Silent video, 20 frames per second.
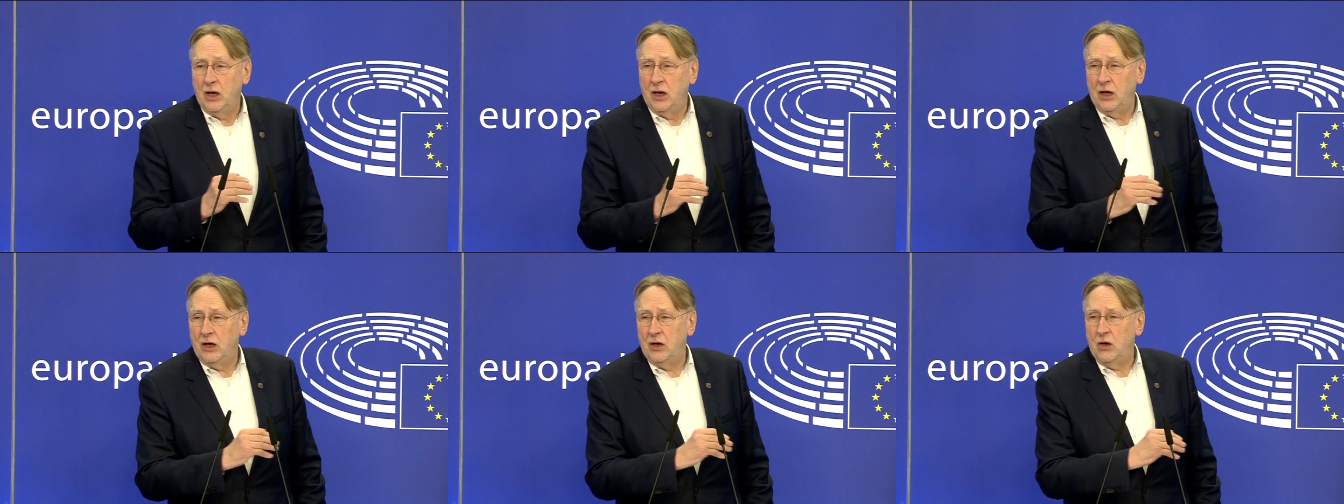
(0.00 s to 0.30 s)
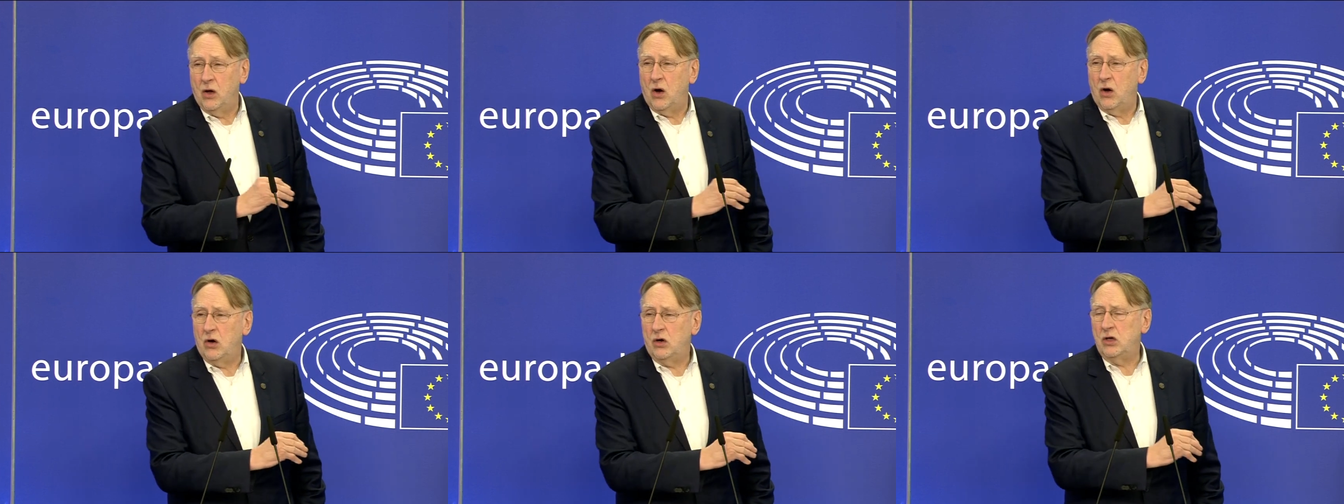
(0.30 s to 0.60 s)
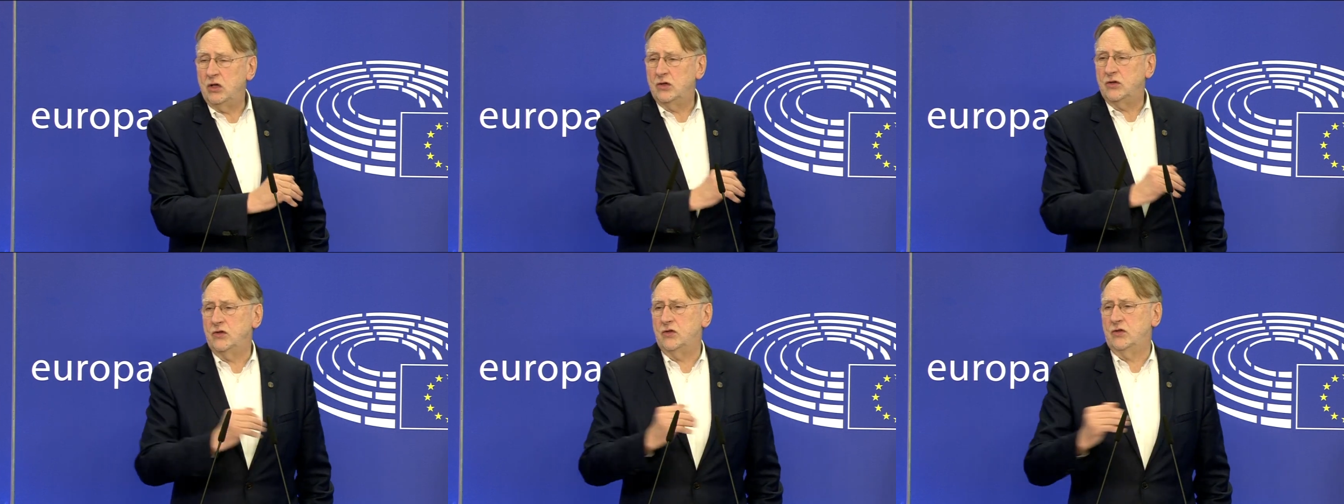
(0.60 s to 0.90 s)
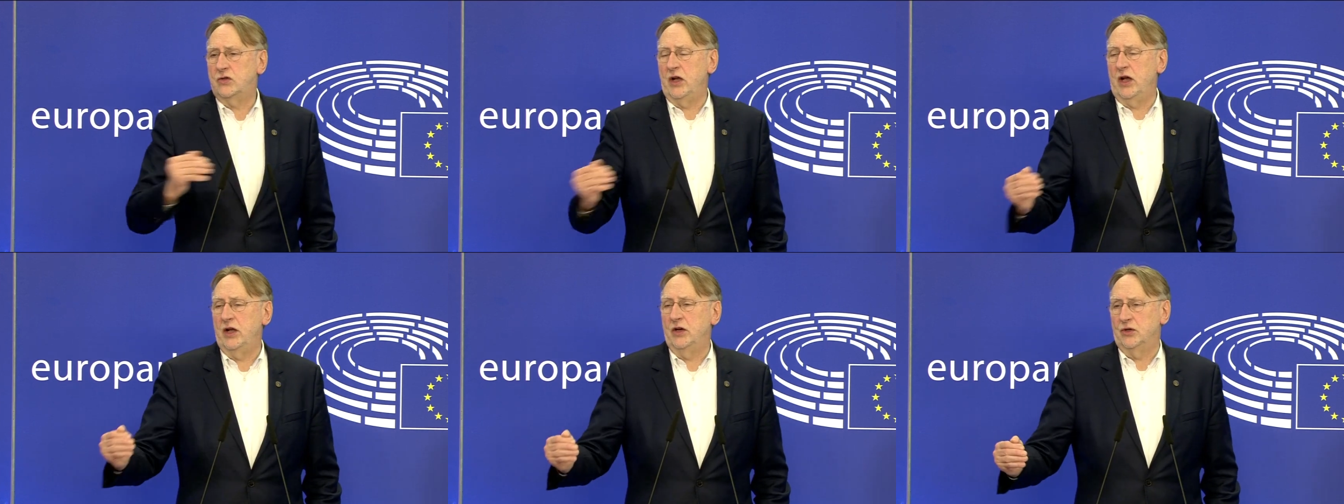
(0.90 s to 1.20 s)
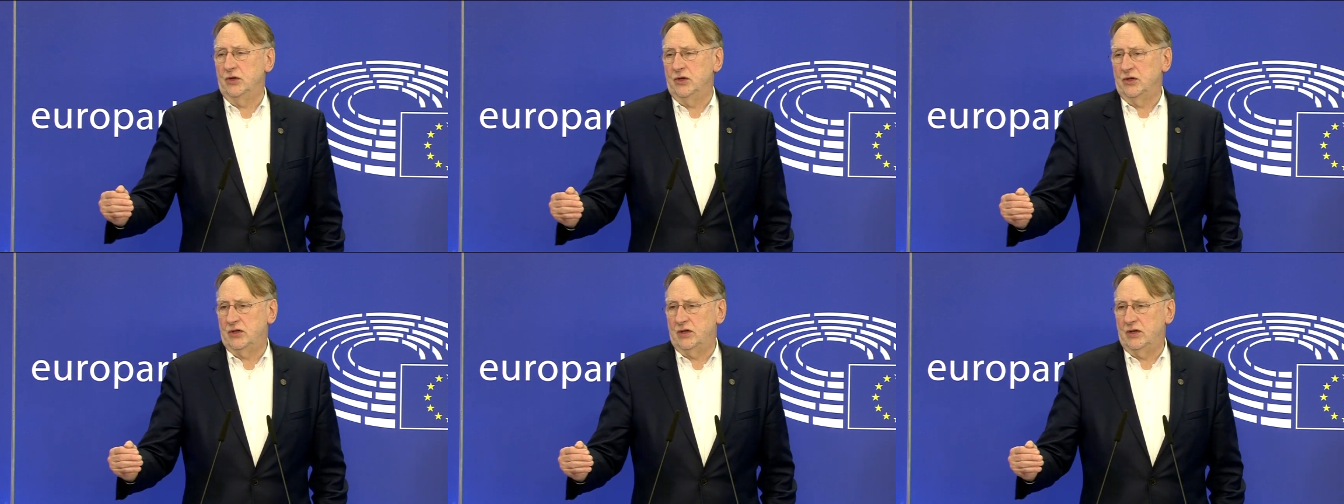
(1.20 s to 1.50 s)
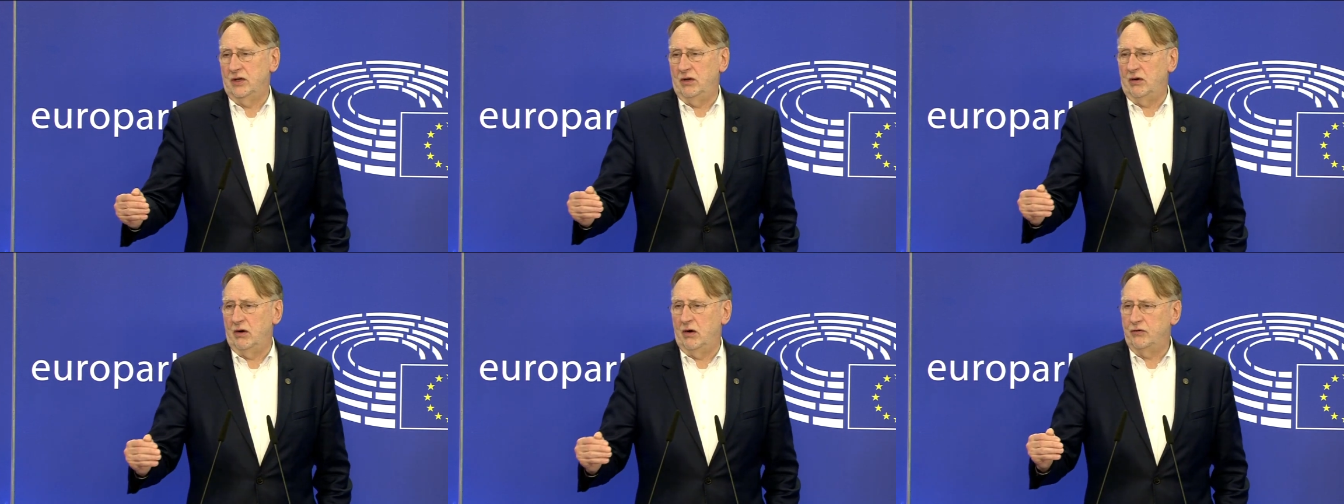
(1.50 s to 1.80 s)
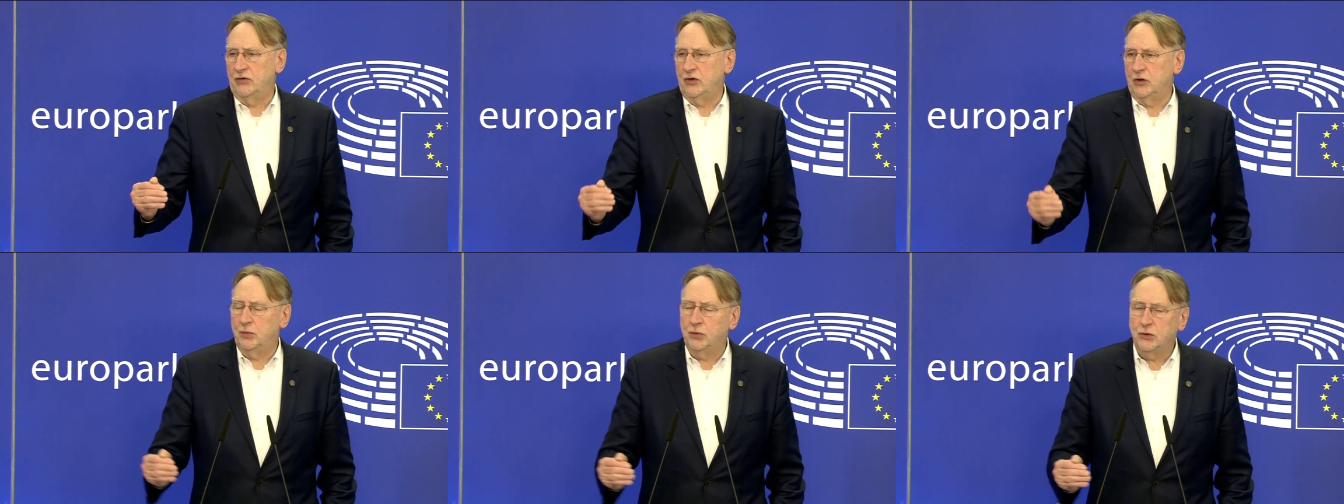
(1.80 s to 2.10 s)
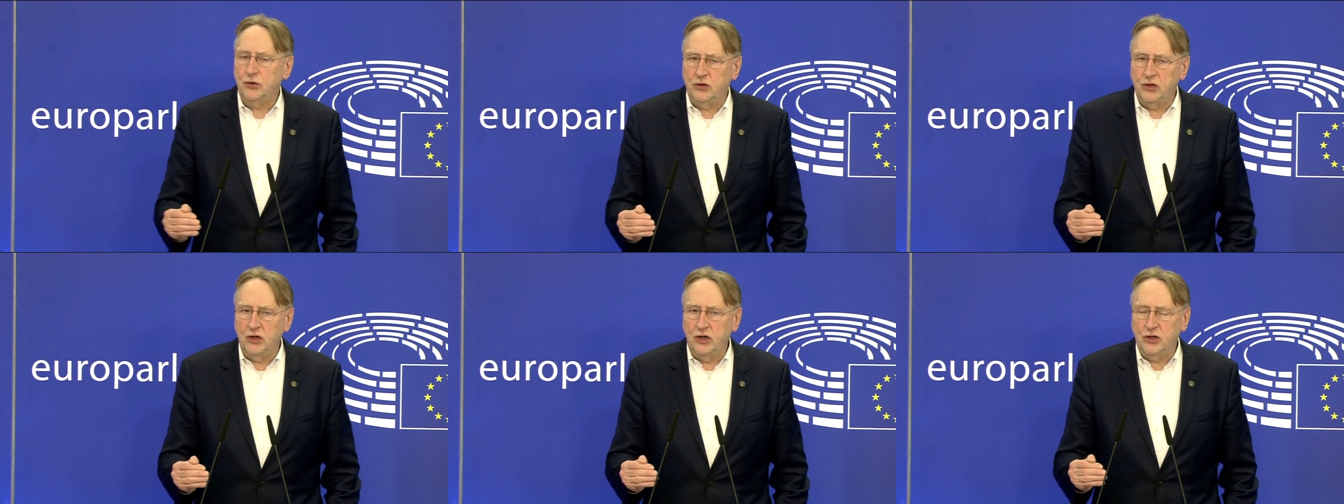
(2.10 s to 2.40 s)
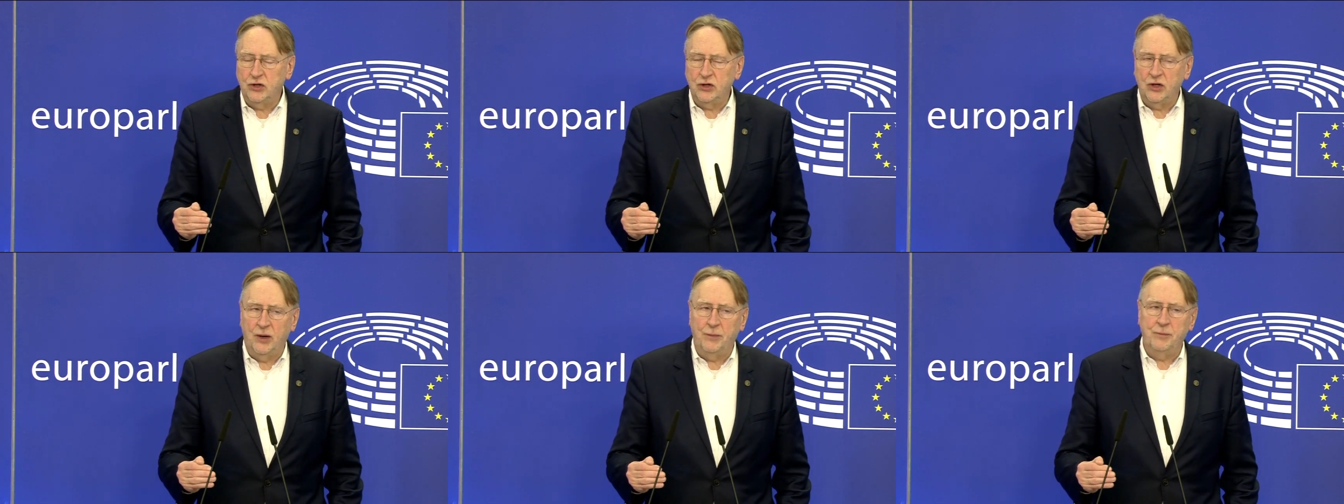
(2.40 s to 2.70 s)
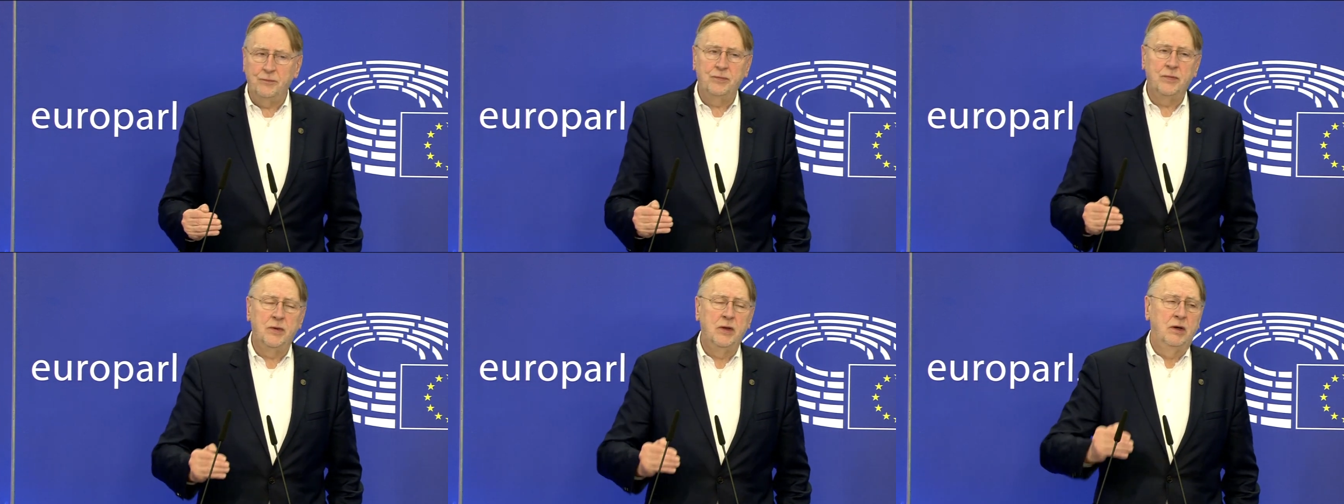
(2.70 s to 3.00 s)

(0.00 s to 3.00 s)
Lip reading: in all the stages of this procedure,